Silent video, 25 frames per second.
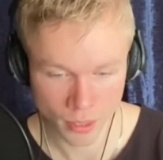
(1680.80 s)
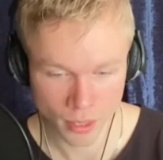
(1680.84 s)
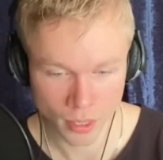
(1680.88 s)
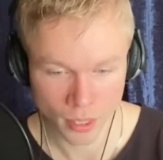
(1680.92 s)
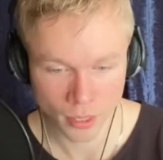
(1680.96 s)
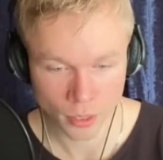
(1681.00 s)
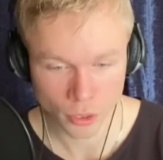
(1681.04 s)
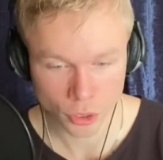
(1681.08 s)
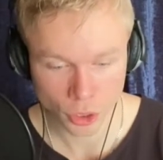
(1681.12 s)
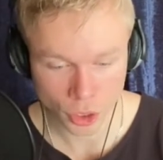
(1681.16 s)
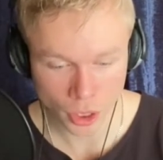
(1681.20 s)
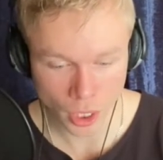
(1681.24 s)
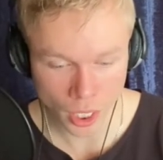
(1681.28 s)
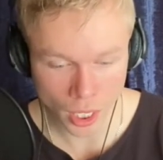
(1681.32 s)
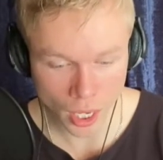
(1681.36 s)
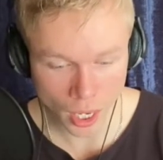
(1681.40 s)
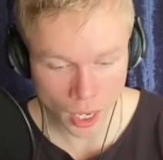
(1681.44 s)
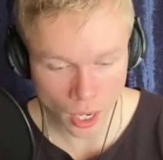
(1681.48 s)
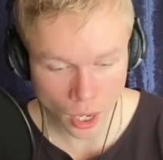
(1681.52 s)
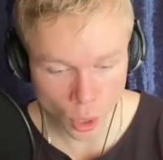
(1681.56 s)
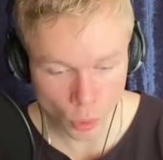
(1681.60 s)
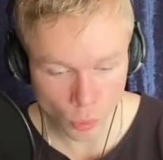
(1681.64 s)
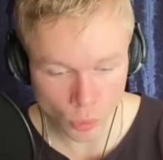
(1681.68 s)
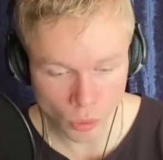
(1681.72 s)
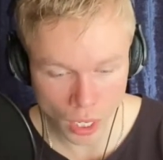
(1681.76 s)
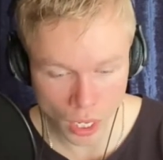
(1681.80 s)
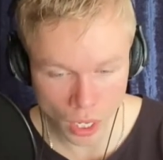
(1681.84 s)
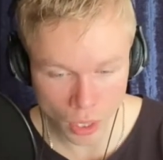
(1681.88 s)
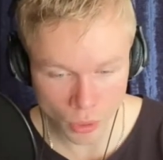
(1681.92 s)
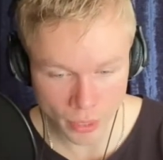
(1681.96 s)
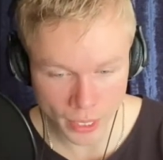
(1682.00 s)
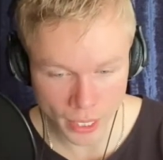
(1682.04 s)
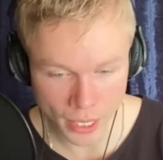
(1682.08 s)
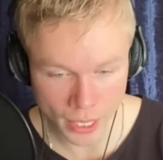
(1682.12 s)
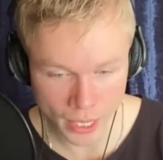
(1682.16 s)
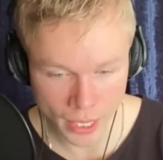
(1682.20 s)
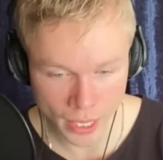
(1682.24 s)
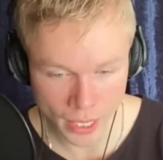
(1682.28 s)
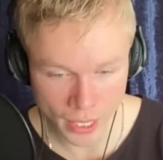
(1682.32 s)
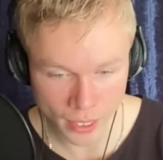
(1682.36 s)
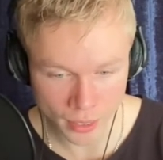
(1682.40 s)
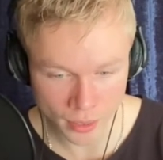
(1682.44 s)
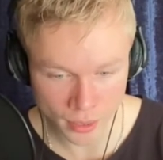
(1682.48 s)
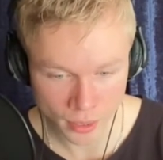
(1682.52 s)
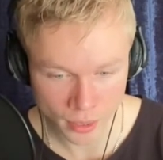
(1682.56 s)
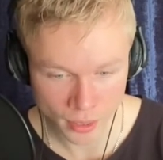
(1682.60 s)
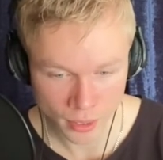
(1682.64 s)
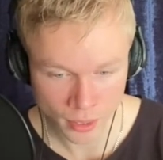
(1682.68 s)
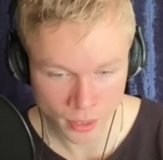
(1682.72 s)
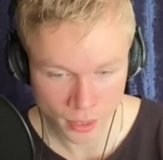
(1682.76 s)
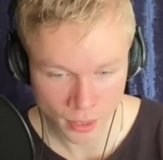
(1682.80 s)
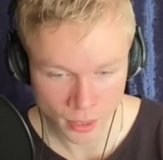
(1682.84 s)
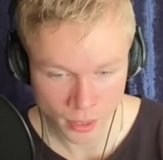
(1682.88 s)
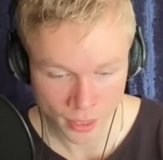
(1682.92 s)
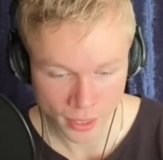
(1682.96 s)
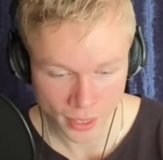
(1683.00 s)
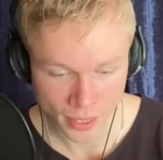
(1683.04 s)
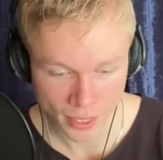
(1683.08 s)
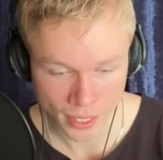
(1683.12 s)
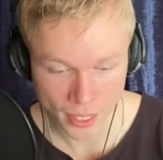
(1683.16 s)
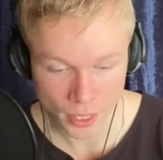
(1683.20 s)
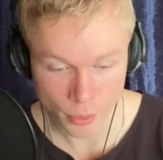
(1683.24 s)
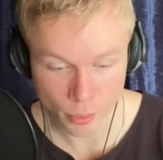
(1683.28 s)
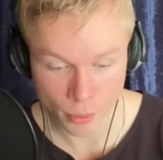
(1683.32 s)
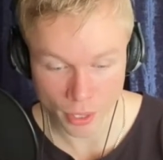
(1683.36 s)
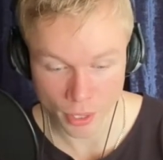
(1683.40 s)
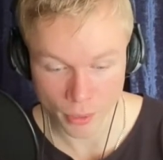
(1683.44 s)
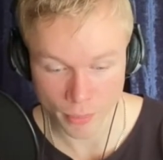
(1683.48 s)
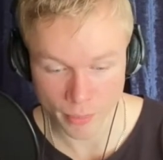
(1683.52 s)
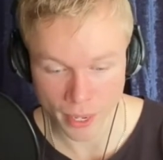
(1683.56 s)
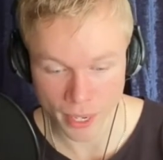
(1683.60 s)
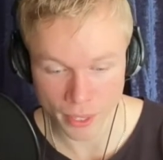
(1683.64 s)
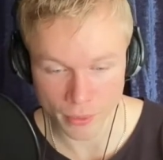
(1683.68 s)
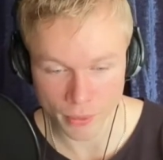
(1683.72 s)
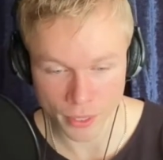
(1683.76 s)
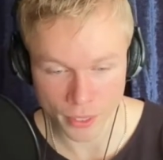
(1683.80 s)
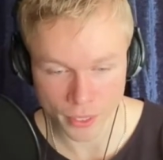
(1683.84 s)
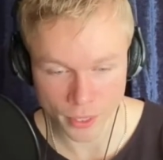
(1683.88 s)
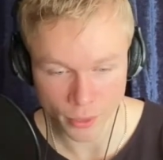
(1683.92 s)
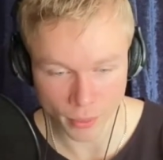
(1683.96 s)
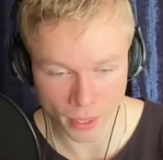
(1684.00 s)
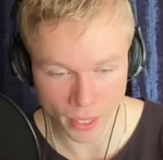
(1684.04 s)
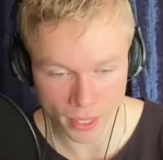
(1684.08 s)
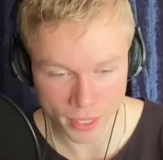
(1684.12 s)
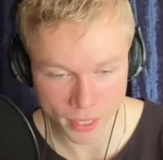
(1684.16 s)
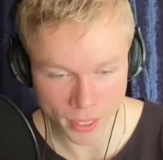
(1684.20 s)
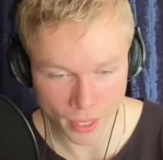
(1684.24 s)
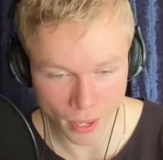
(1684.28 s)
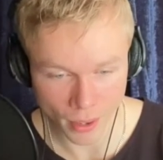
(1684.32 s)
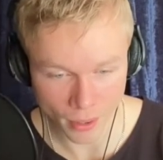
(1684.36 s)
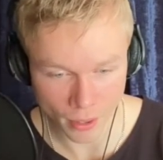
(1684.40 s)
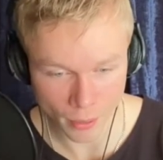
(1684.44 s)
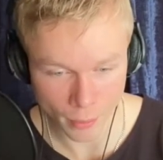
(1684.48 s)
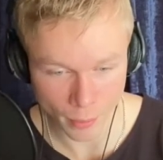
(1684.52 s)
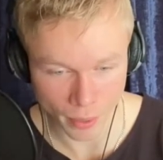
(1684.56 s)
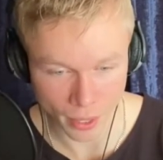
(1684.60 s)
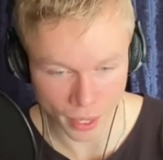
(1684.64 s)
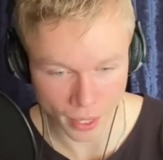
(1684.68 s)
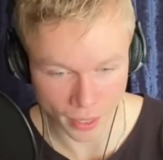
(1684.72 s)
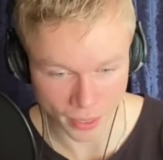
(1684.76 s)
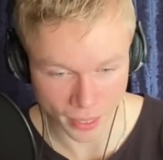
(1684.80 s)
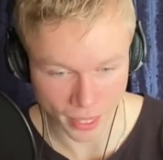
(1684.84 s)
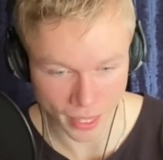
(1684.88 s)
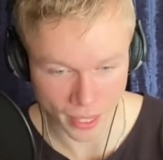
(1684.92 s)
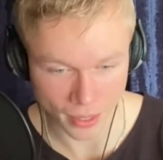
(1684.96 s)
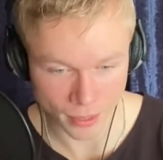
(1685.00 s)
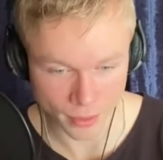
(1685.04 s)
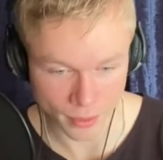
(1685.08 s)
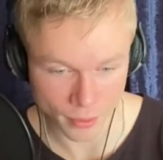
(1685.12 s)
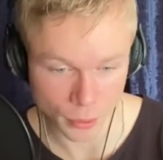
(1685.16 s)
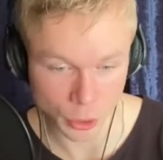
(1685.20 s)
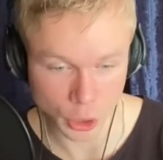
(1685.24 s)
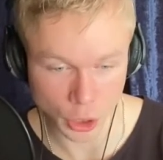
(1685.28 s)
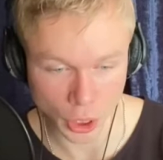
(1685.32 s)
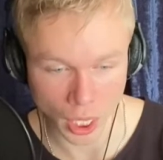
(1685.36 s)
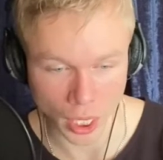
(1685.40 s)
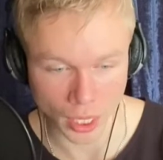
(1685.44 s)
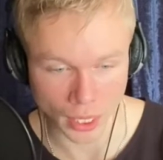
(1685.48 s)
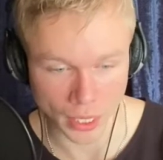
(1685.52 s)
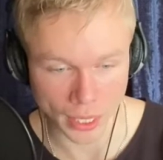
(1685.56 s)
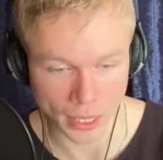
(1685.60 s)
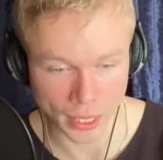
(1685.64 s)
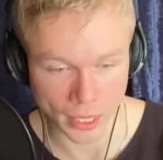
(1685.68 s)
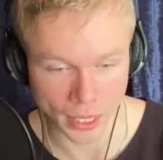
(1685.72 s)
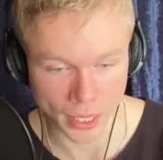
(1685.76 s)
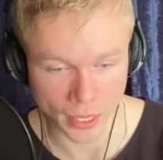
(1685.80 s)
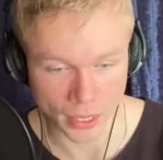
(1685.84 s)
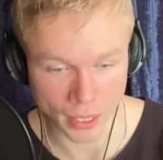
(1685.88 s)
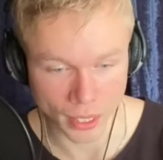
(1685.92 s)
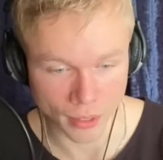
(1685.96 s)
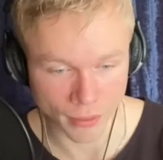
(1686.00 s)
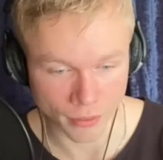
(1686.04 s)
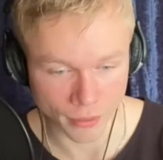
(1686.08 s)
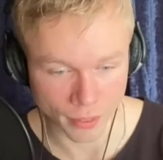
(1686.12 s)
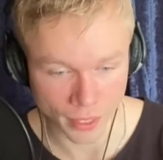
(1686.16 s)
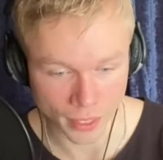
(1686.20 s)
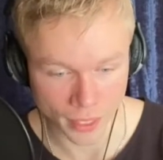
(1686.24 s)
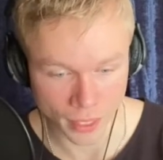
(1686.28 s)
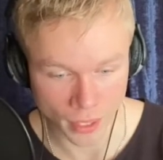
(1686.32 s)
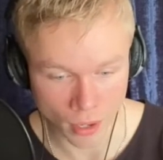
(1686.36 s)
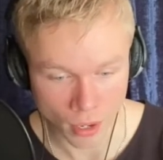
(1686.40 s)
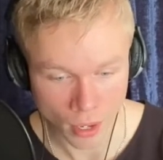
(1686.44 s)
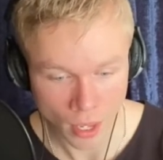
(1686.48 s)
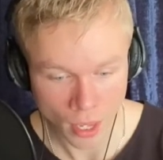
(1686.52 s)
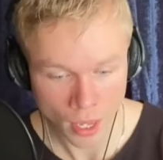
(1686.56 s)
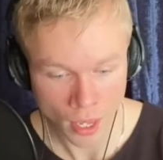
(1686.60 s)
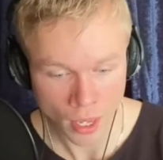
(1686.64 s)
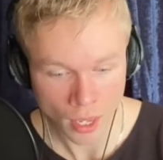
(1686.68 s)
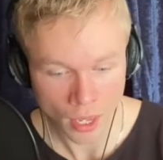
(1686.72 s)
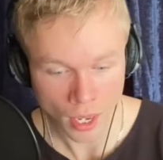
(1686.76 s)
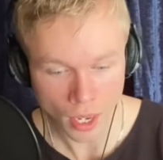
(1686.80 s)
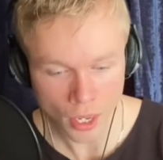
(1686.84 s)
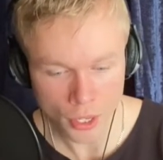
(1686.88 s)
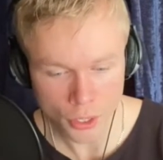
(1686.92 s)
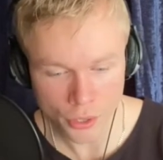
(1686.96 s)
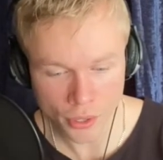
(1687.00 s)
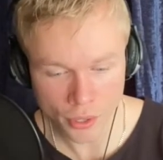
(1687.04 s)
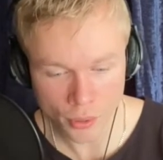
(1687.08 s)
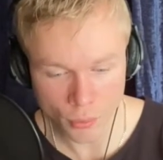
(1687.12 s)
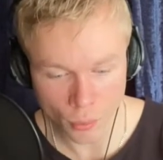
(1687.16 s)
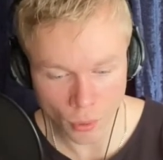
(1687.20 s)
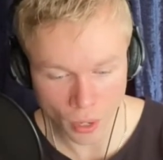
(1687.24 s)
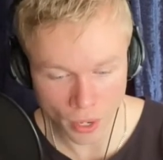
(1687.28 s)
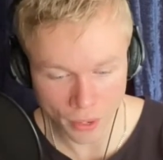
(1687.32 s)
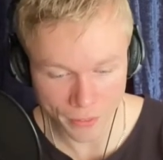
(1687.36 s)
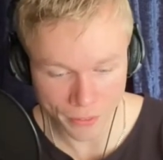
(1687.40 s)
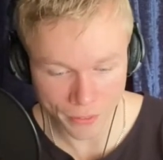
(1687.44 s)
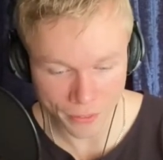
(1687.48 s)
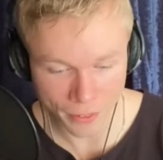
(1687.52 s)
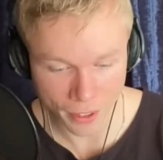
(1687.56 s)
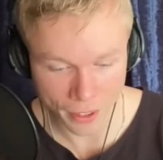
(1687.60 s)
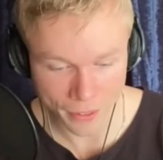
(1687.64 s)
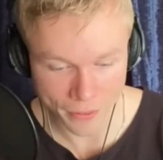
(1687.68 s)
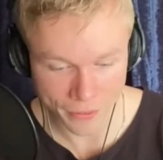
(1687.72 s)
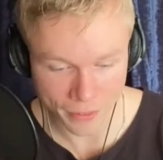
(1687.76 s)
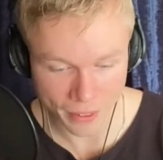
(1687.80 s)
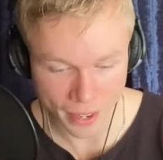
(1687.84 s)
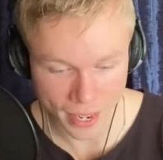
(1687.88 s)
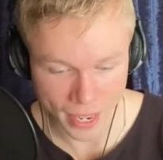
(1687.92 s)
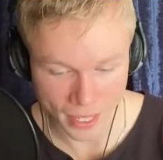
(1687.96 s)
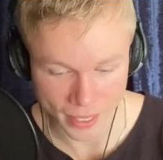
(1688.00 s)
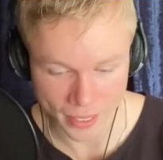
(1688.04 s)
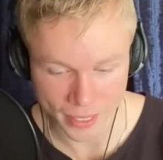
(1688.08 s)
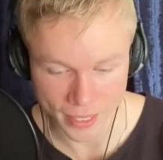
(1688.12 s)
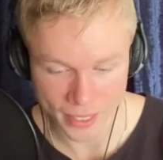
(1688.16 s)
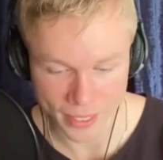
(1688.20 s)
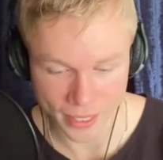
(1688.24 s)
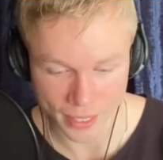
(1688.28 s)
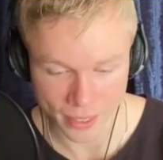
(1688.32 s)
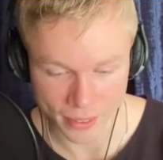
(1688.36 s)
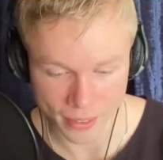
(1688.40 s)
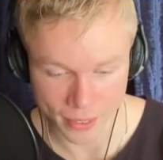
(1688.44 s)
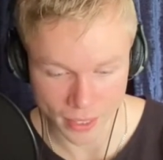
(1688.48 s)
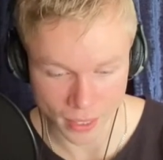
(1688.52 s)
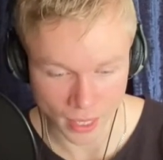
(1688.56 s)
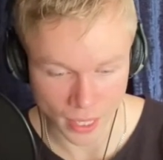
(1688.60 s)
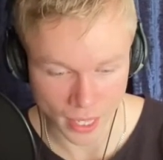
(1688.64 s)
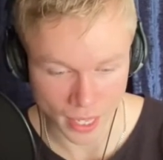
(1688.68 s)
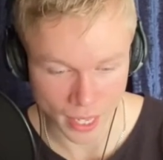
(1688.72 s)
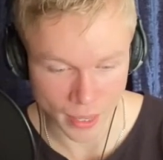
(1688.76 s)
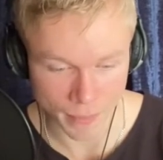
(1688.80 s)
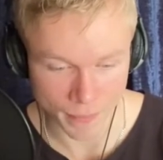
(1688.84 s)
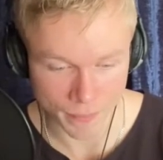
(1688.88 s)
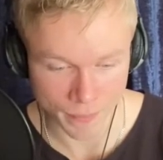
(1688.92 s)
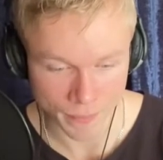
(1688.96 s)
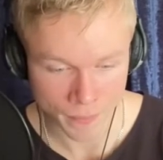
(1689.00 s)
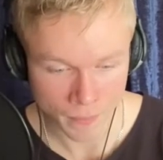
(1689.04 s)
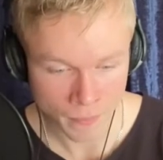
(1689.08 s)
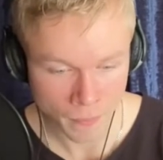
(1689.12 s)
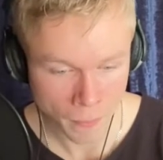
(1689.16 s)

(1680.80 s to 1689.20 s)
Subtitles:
Joe Rogan. He's one of the main reasons why I started a podcast. Shockingly enough, I know. 101 fun facts. This sounds lame.